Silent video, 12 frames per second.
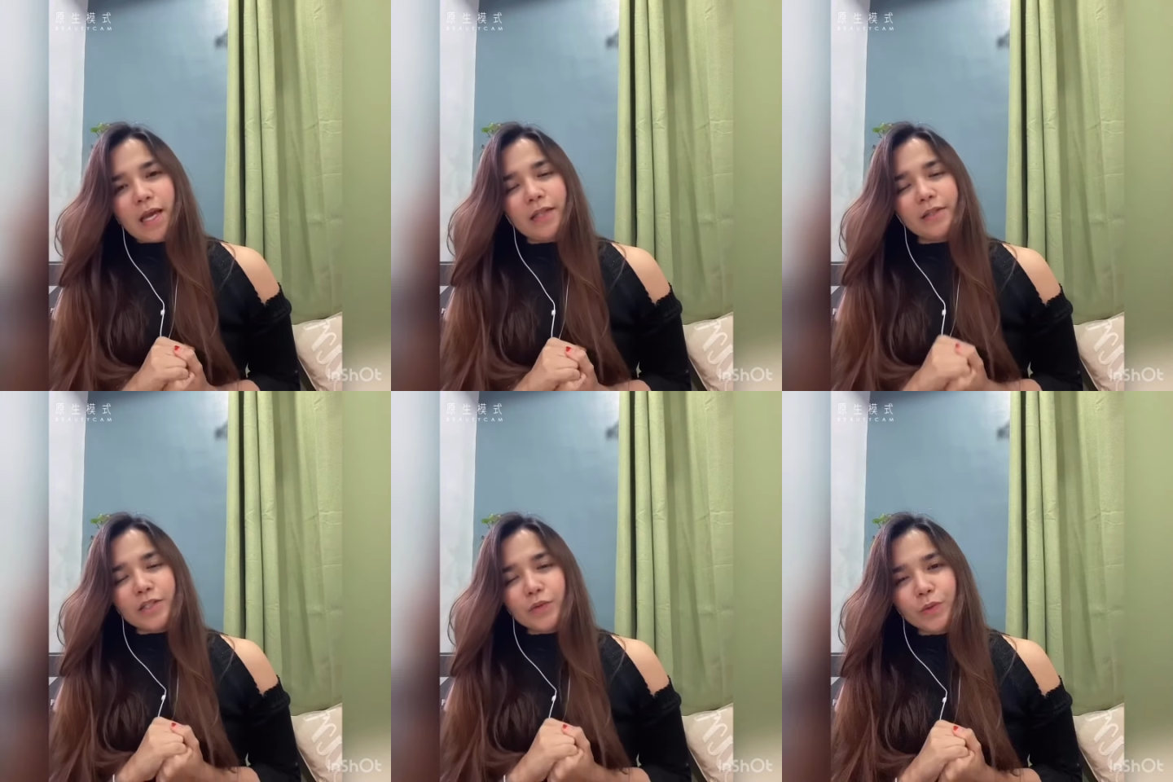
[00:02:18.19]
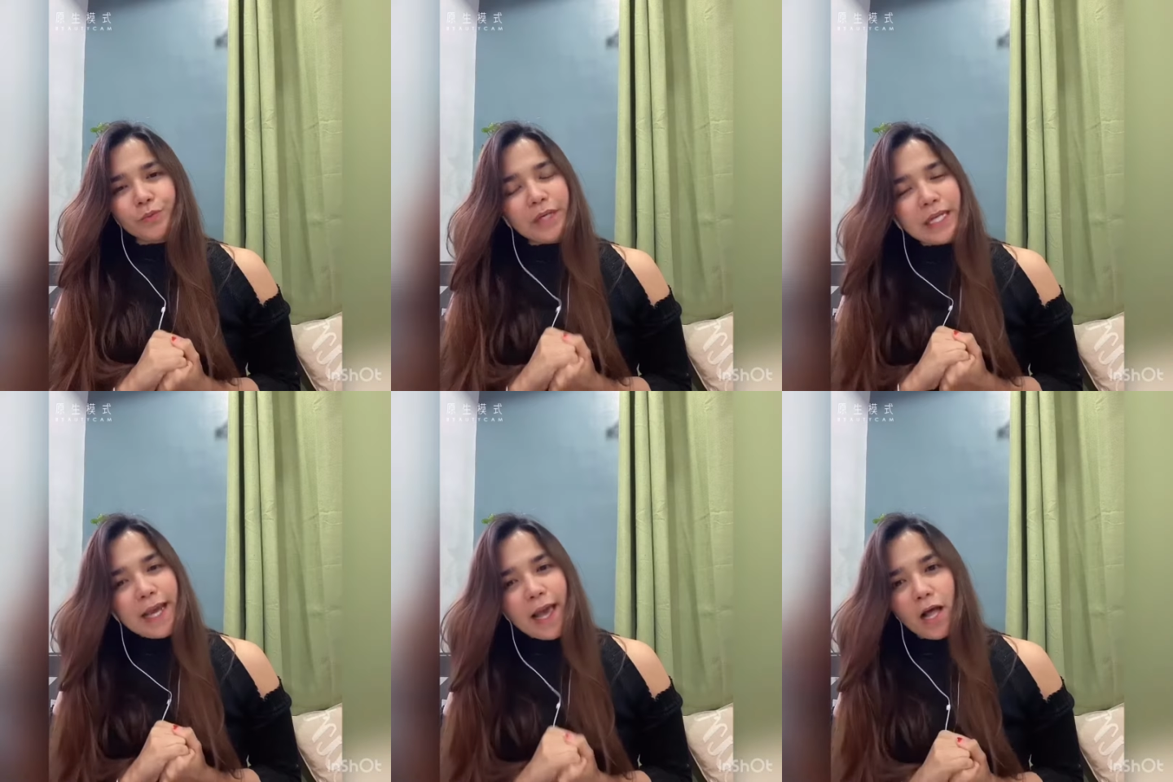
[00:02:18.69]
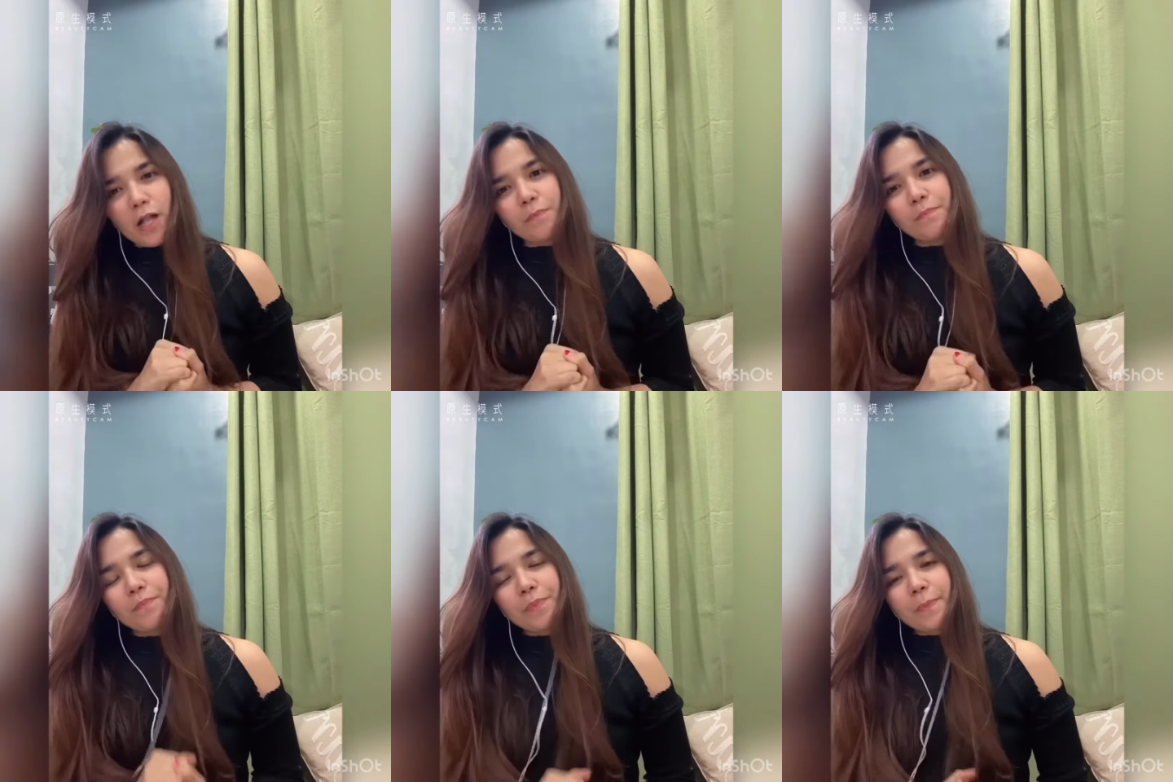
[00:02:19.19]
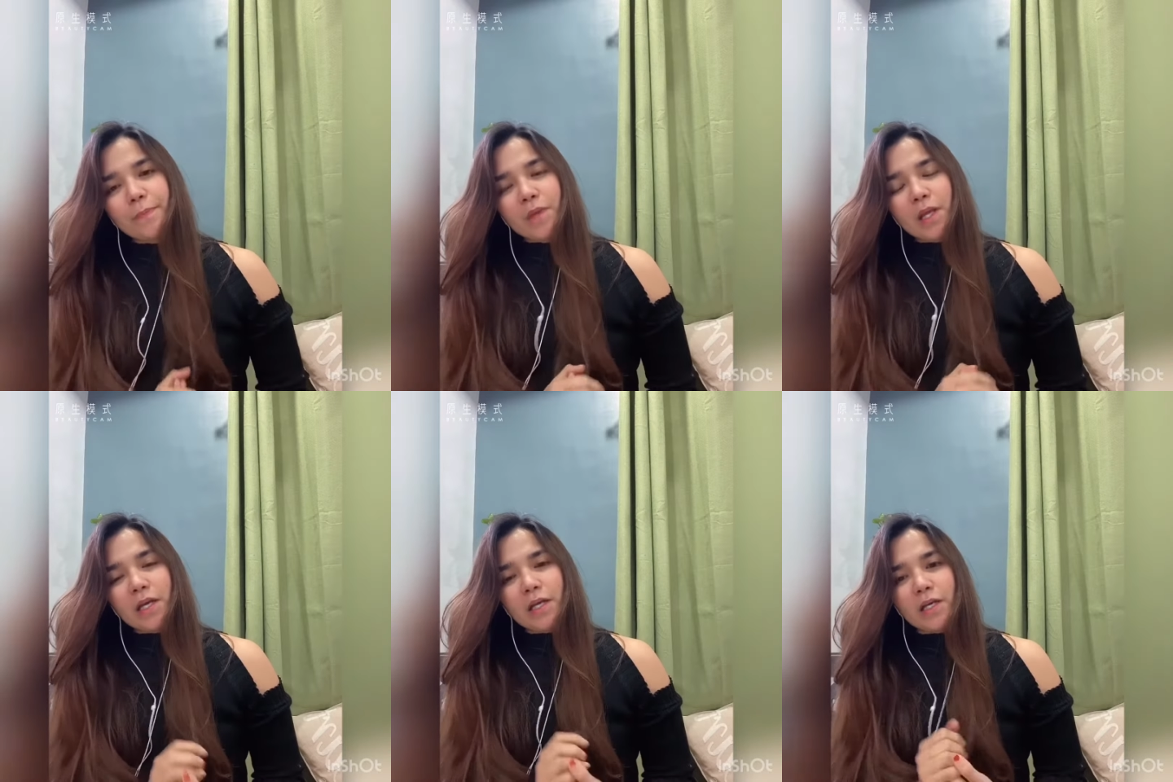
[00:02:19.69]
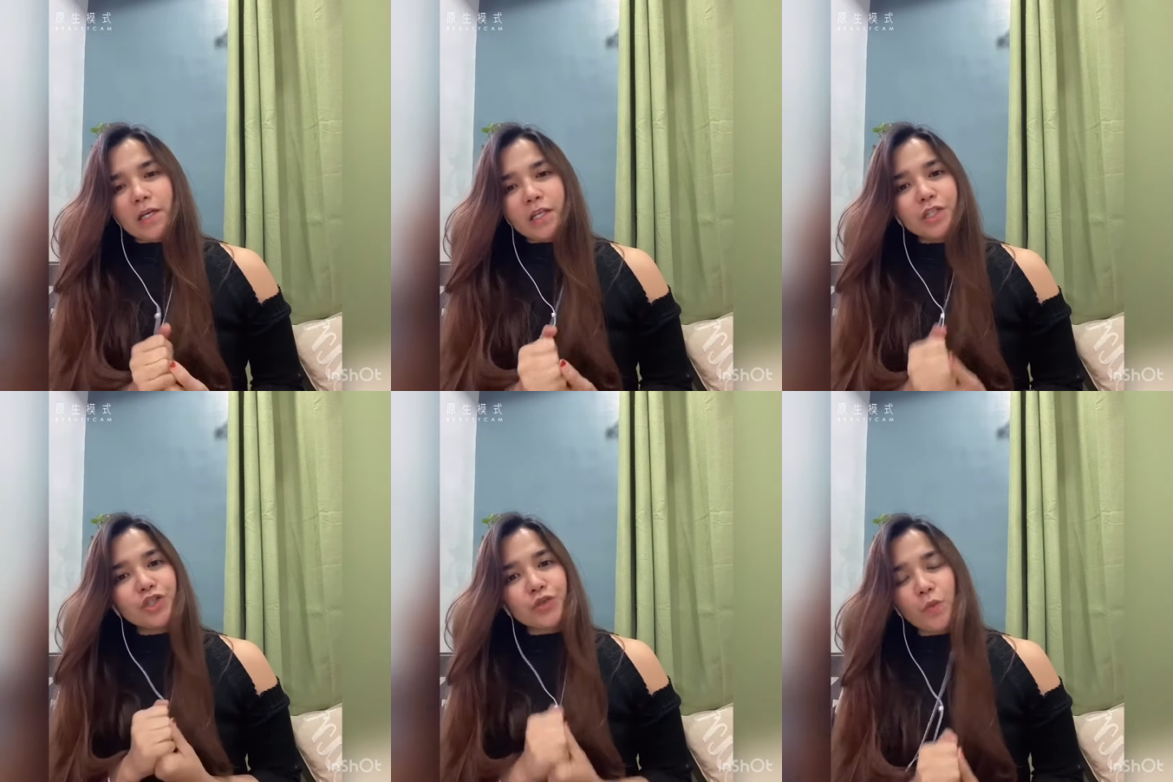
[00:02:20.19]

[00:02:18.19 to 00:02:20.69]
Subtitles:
And this will really help each